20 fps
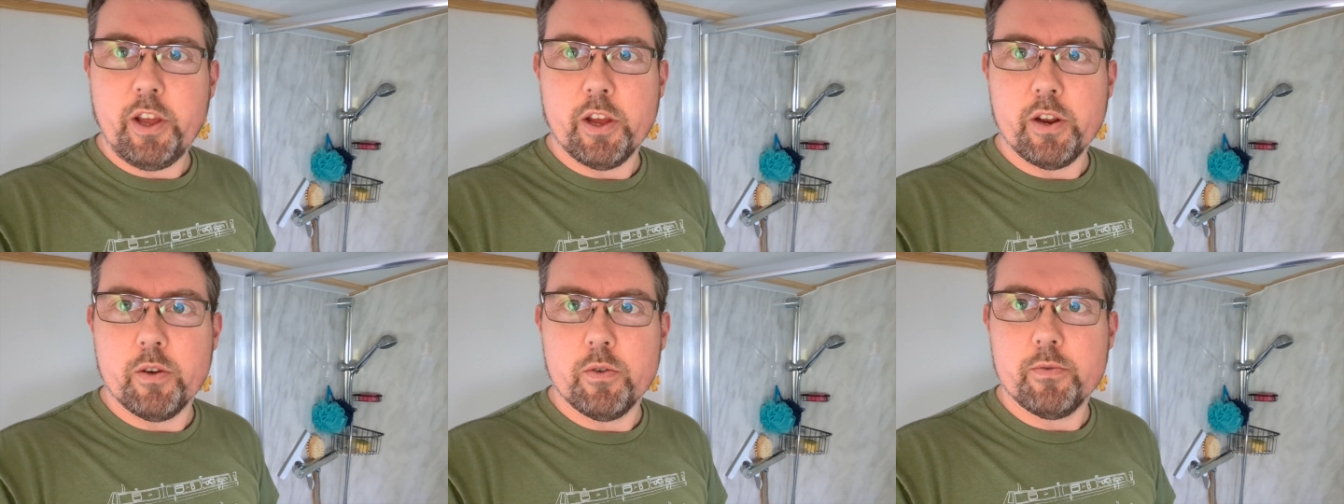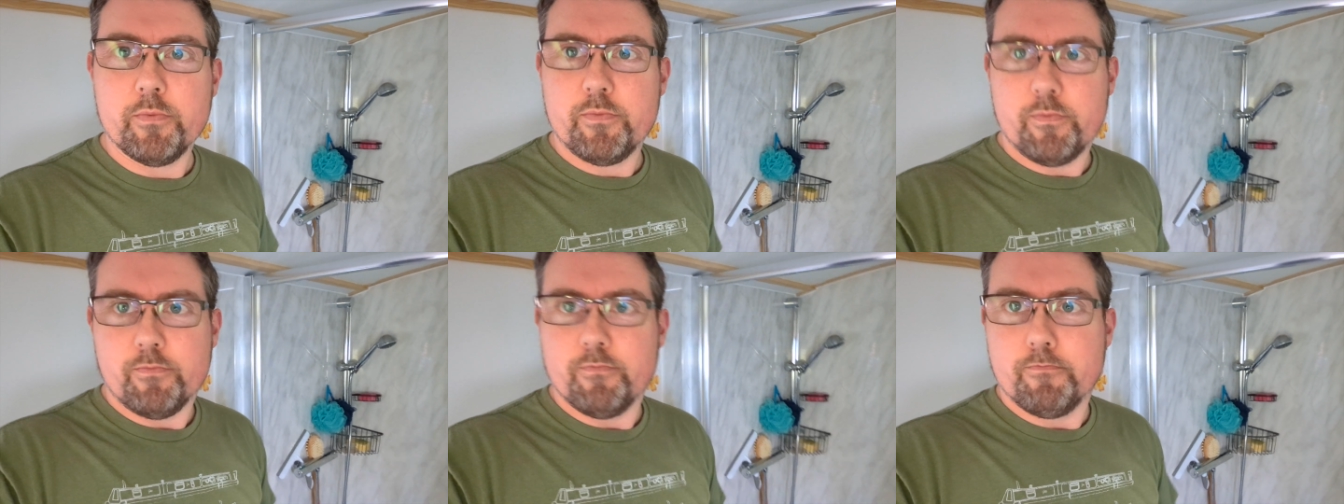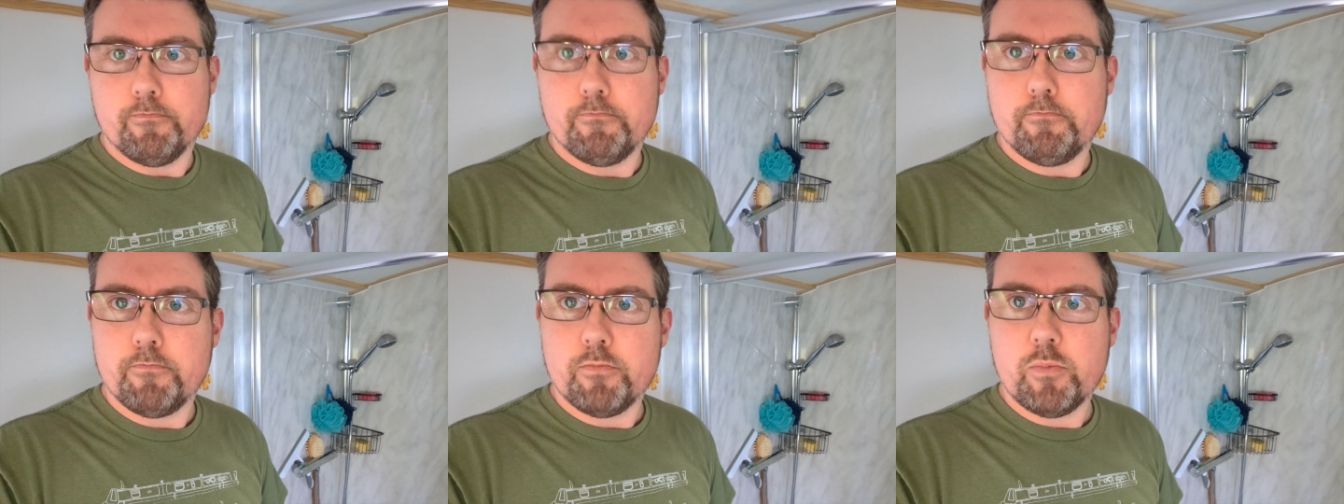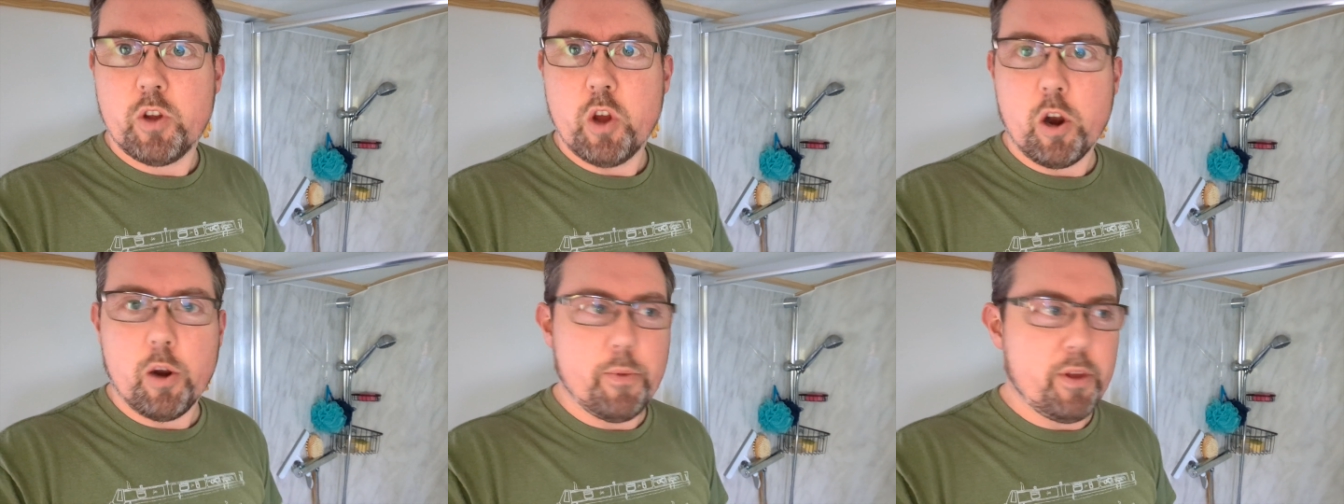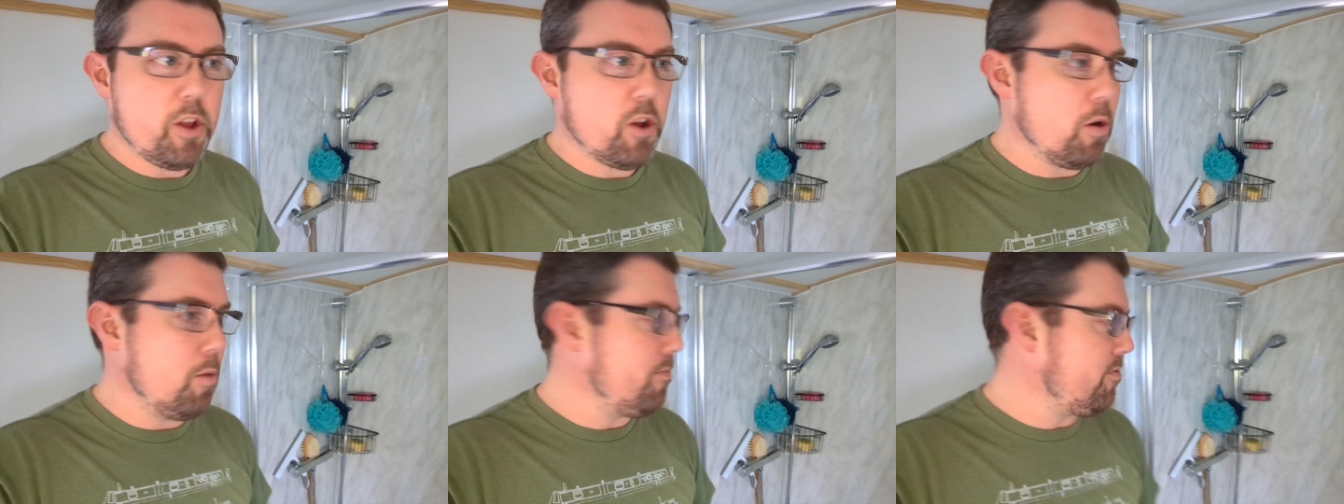You know, got to
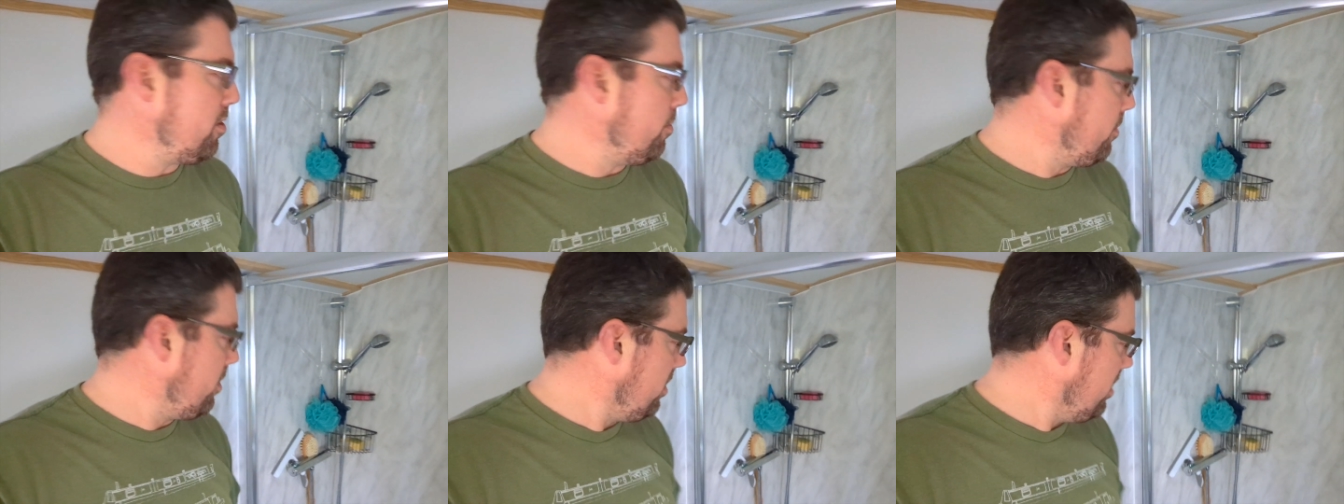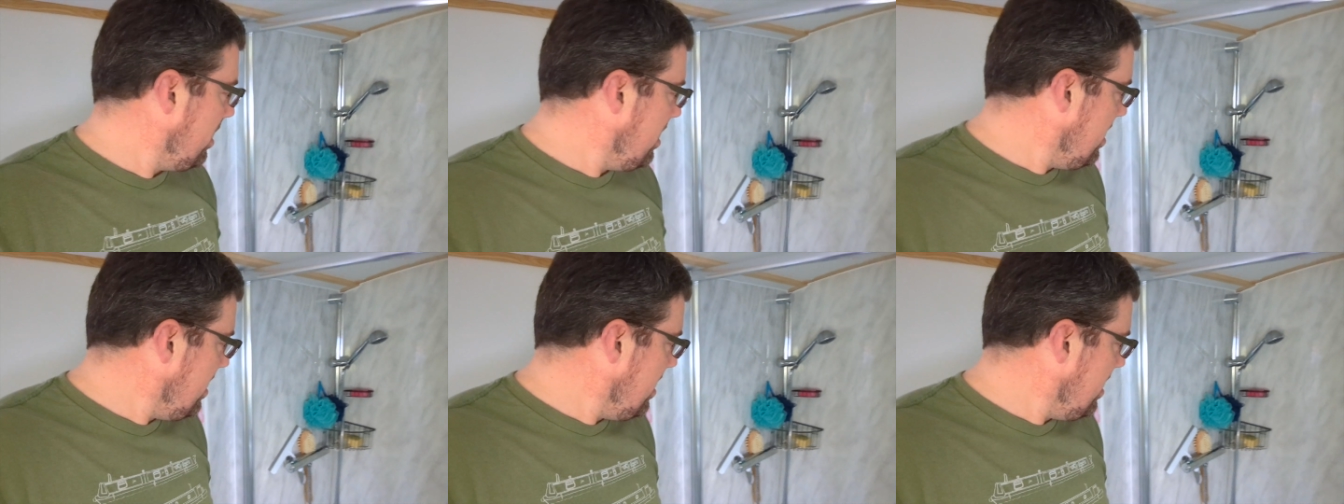be comfortable.